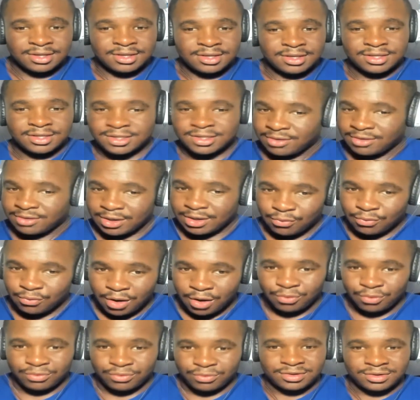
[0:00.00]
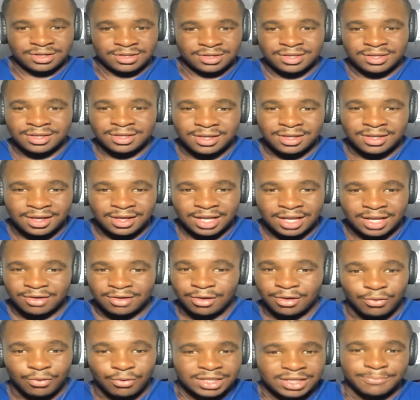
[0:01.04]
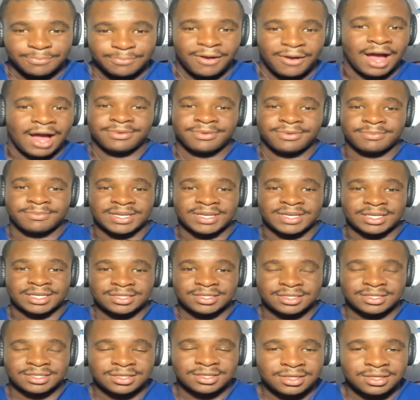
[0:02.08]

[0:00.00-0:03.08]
so it won't. I don't know what the problem is.